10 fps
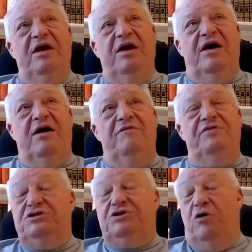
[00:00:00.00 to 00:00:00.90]

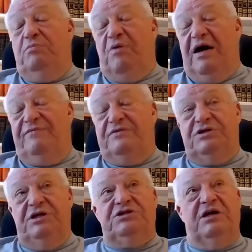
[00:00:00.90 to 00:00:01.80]
his own
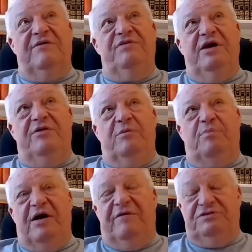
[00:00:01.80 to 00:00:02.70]
prophecies and of the
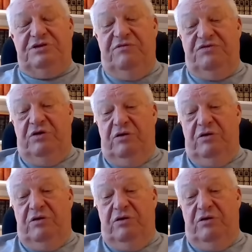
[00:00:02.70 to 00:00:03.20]
other prophecies of